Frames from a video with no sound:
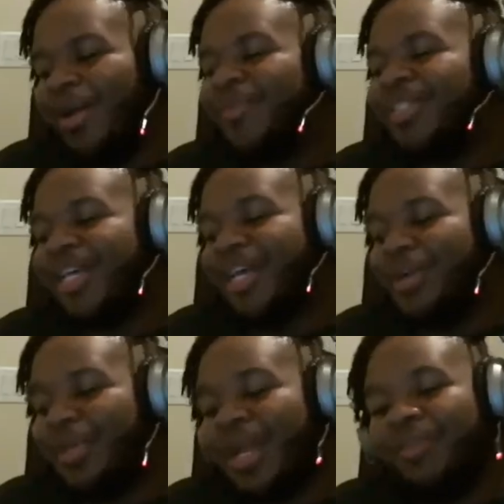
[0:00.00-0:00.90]
been
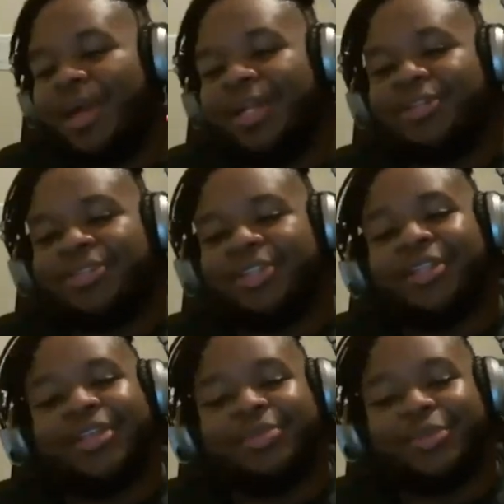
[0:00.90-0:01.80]
saying that I'm not interested in
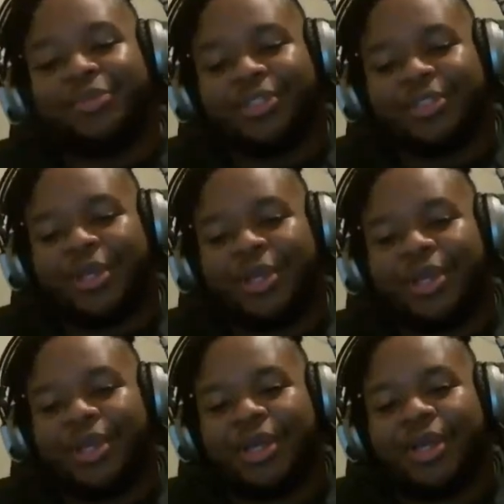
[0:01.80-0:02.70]
these movies
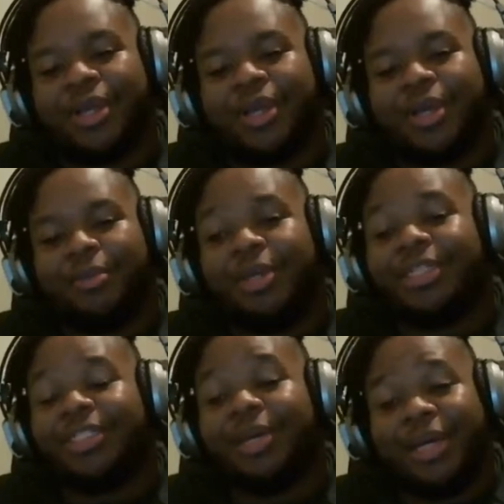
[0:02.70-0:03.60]

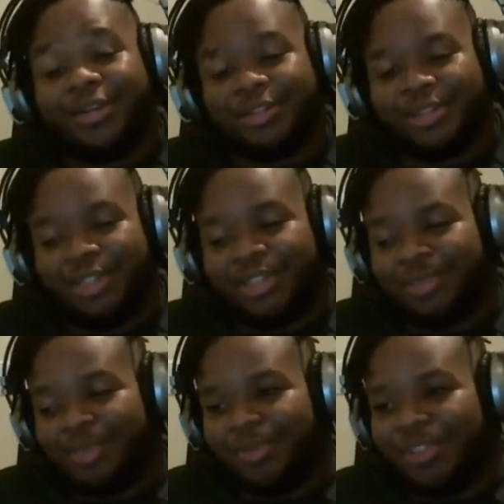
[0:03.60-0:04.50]
because I'm not interested in
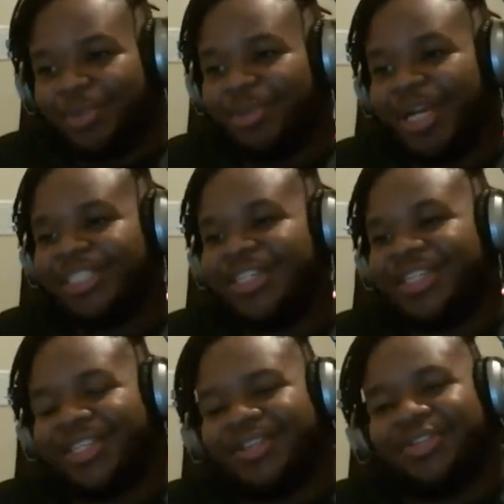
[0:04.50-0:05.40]
these movies, but I still
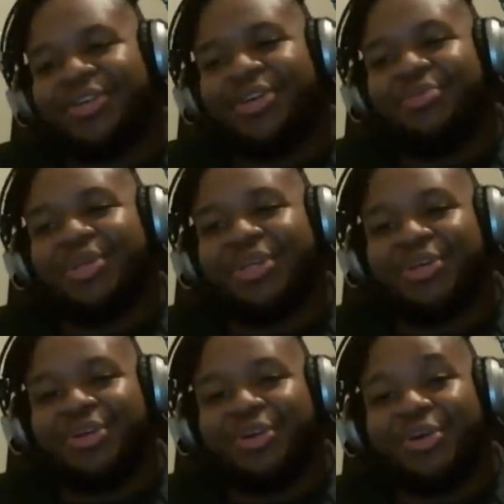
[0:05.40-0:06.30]
think that they're going to be
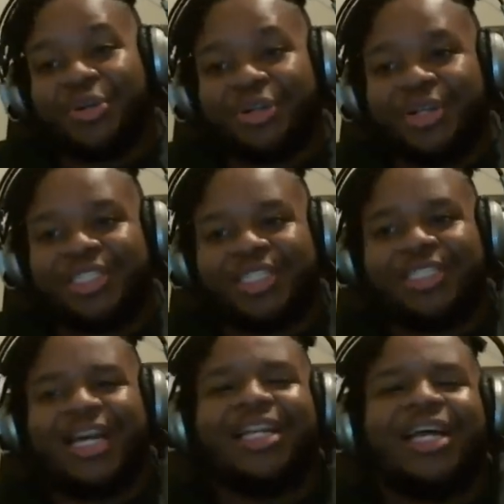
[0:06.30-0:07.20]
good. It's it's
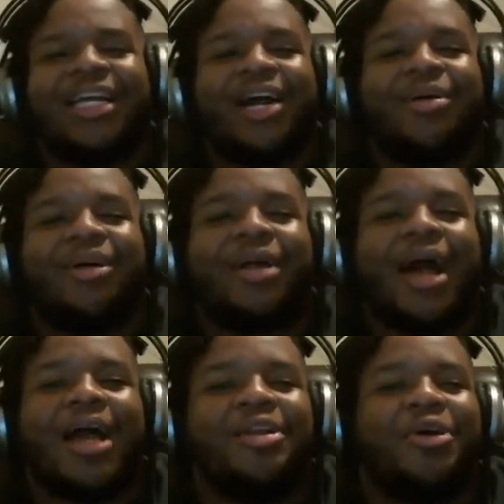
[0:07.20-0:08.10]
kind of like how I,
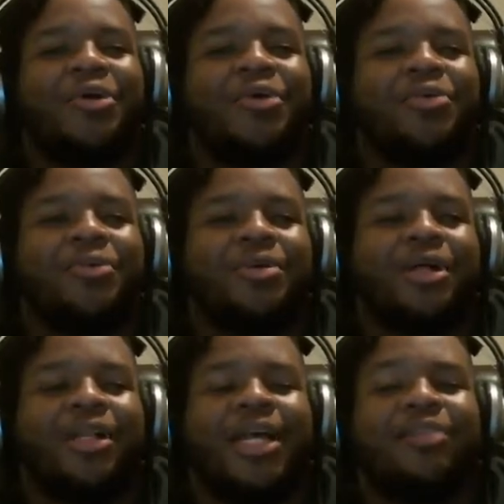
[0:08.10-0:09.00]
I know
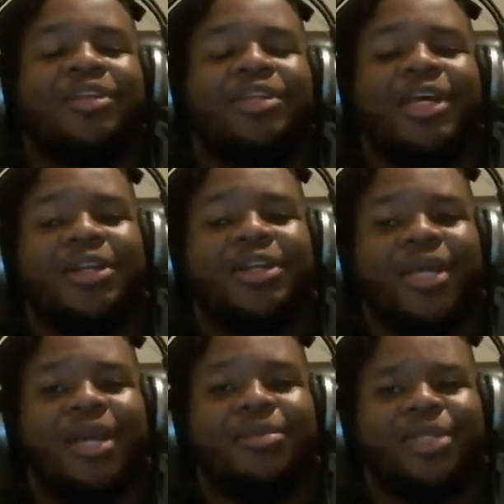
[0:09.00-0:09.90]
a lot of Nintendo
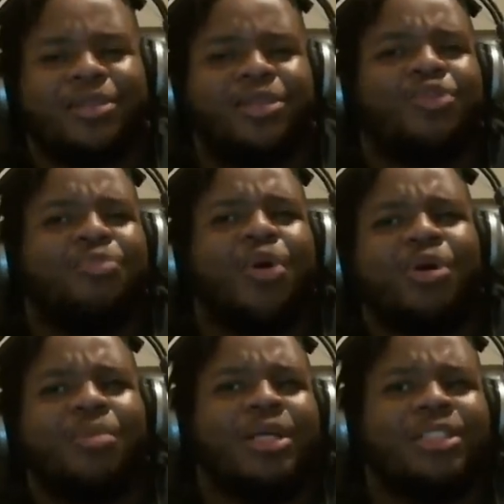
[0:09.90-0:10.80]
games, like the new
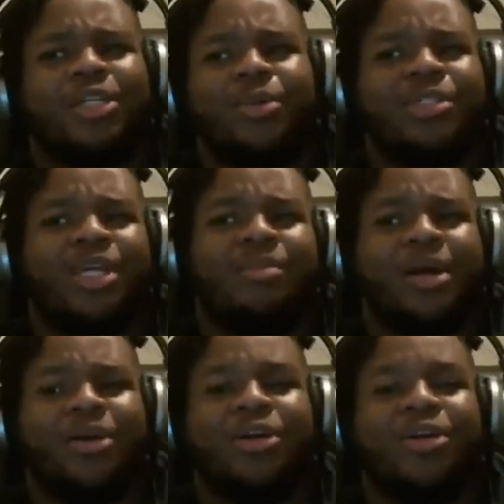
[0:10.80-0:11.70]
Pokemons that always come
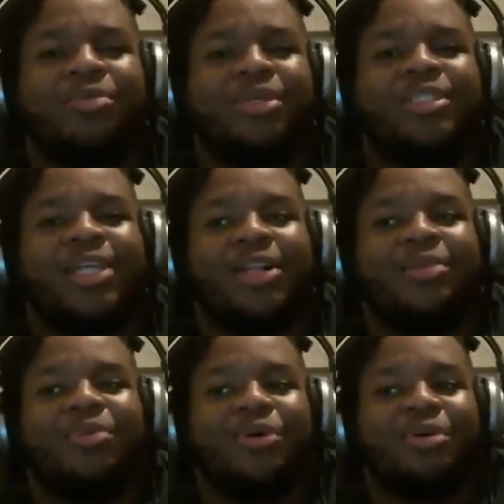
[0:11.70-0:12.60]
out, are going to be solid
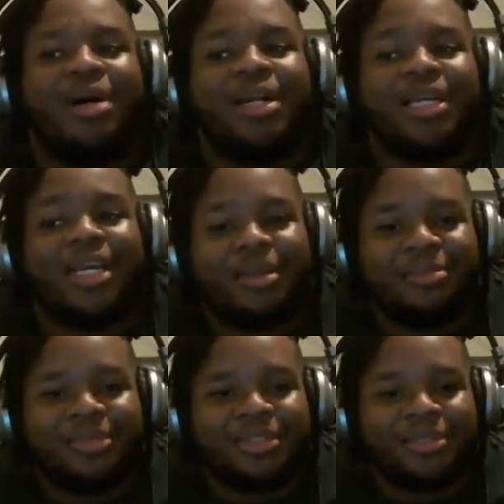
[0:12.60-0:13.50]
Pokemon
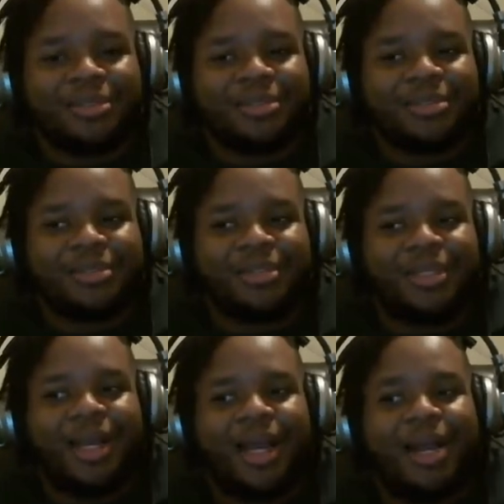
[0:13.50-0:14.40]
games.
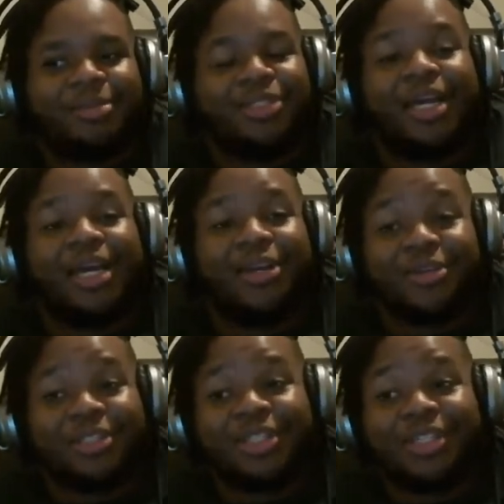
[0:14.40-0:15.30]
I'm still not
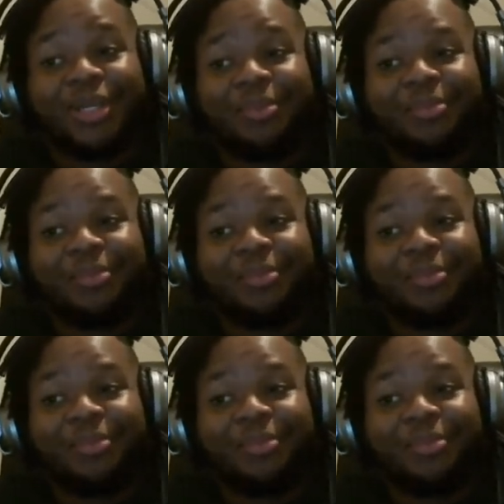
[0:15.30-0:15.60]
interested in them